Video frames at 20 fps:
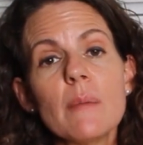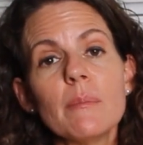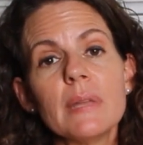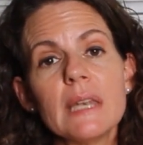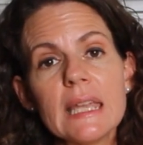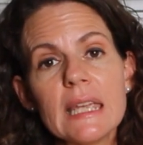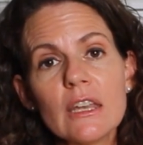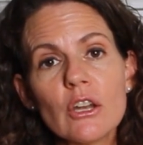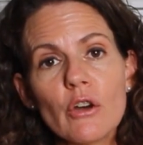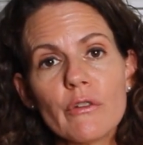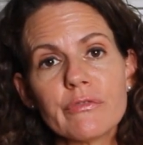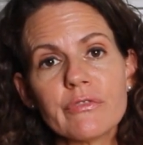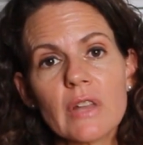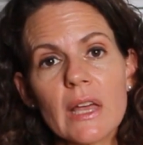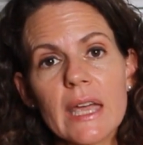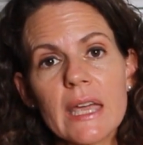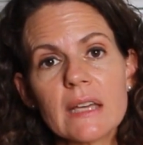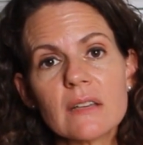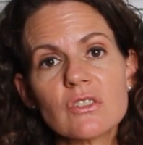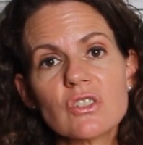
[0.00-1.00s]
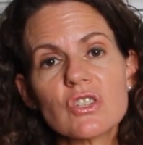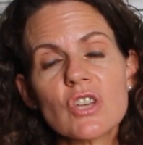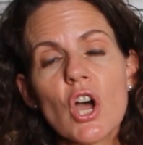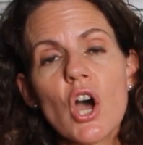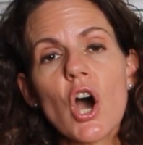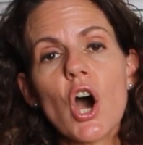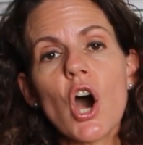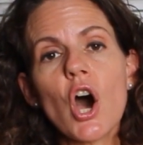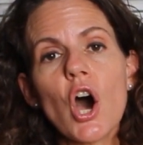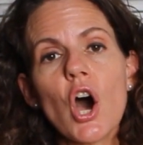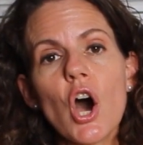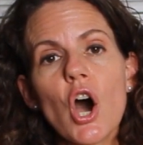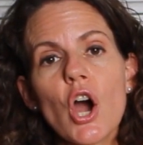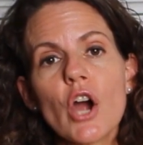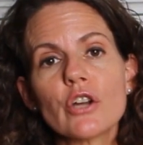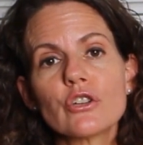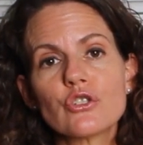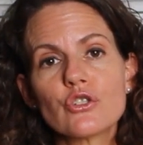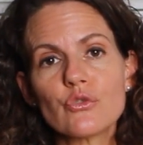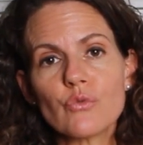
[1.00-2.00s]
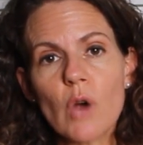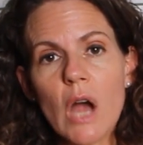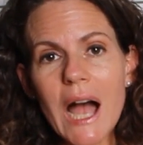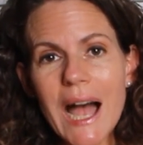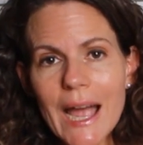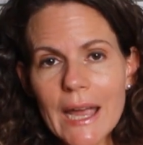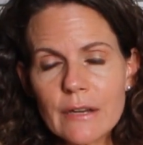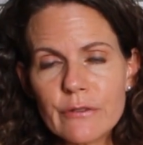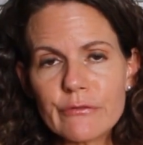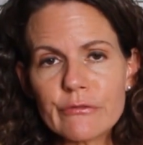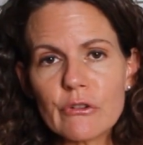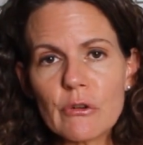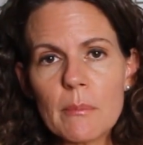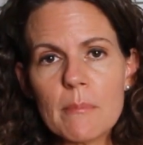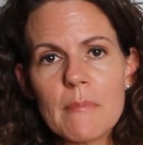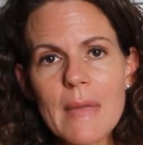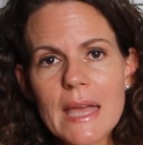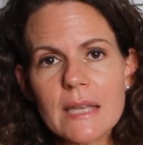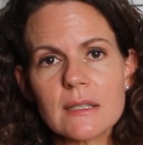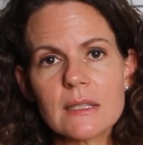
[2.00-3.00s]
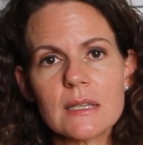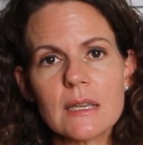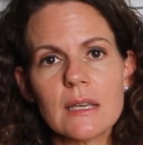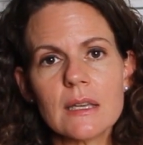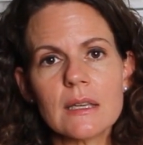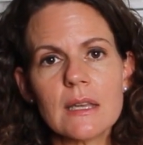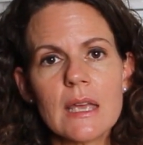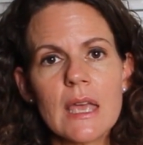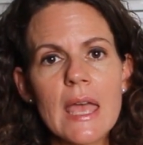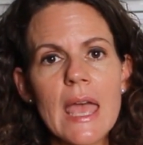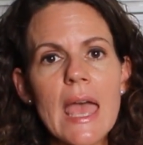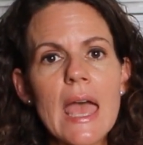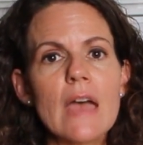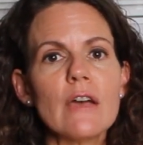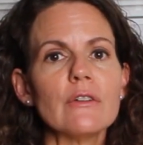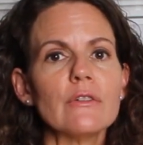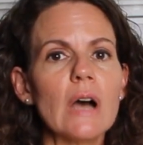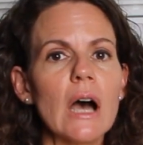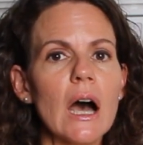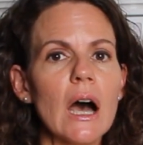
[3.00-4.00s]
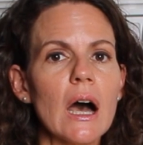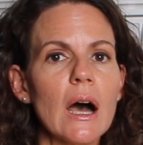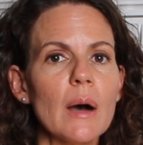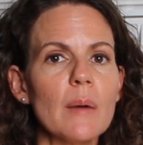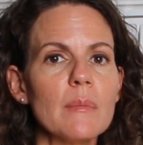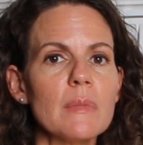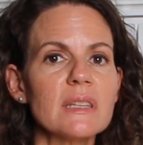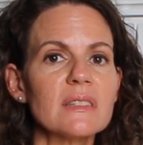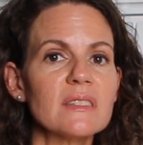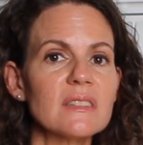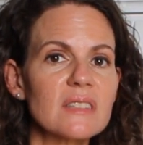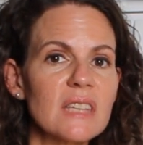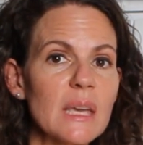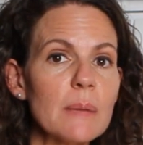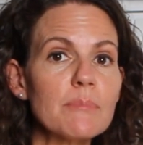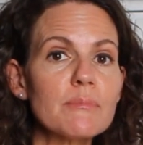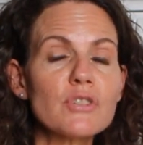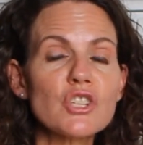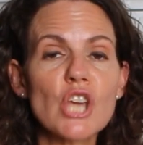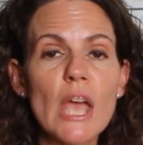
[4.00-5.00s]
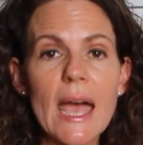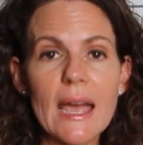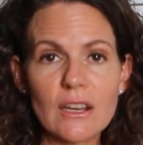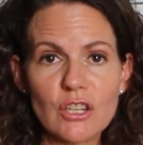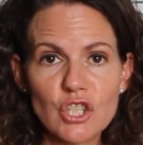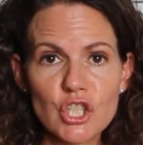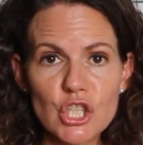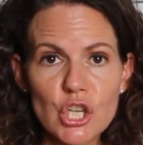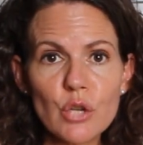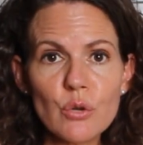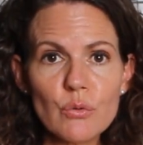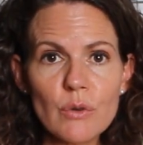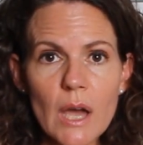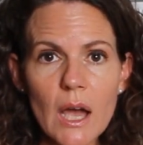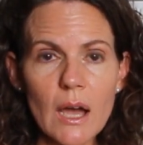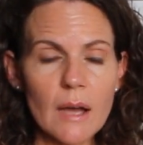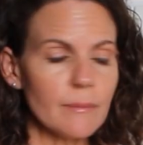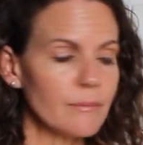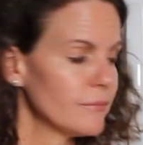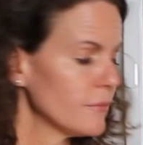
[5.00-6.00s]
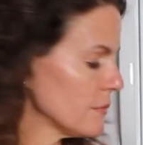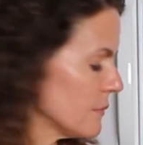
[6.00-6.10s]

Bonito flakes are dried, fermented skipjack tuna.